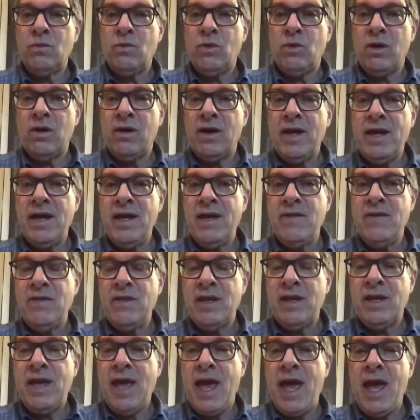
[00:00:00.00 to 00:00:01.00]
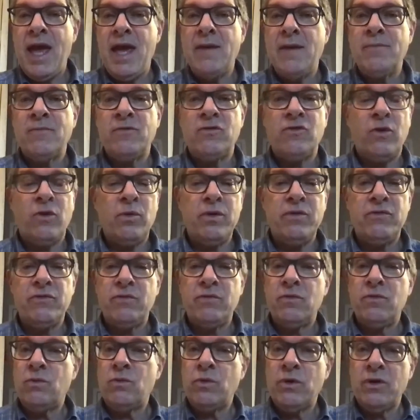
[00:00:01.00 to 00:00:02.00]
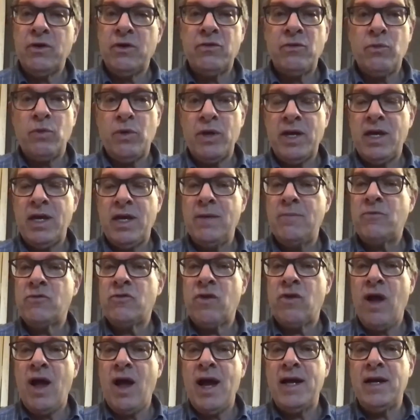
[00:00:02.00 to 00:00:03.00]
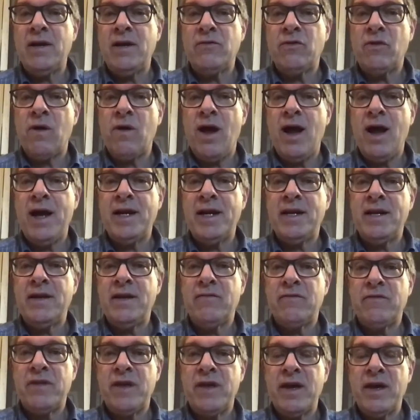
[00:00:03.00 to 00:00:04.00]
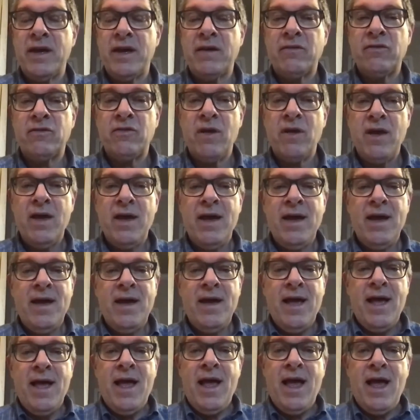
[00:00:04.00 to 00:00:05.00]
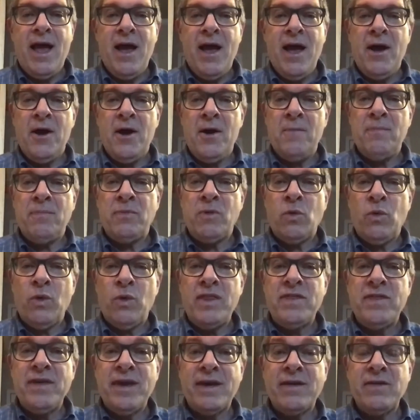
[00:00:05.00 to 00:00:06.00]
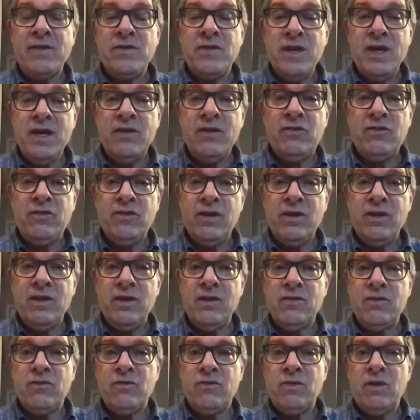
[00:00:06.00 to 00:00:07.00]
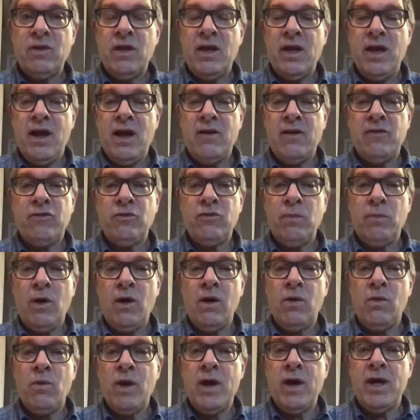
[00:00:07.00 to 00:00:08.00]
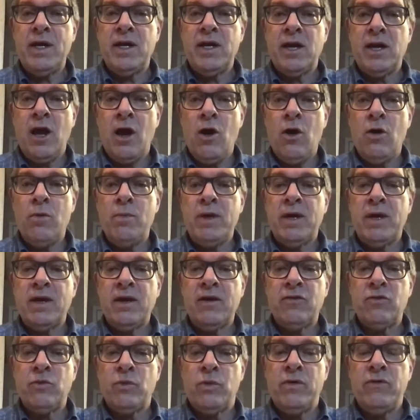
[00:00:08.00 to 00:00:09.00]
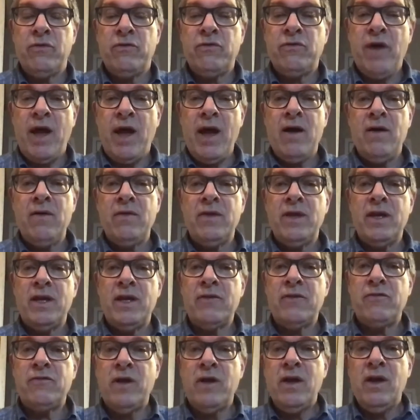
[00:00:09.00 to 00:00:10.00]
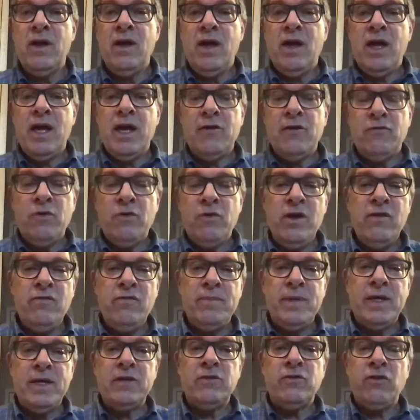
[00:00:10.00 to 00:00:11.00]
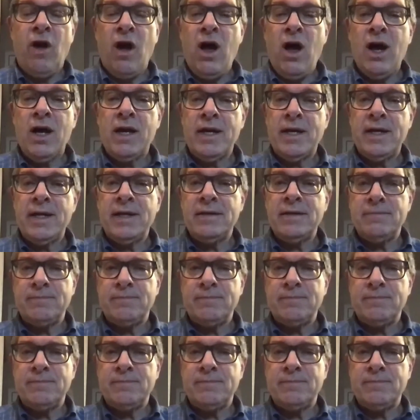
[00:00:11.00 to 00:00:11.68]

in the game. So we keep trying a variety of things. We think this is a smart way to go, because we found that if we've been talking,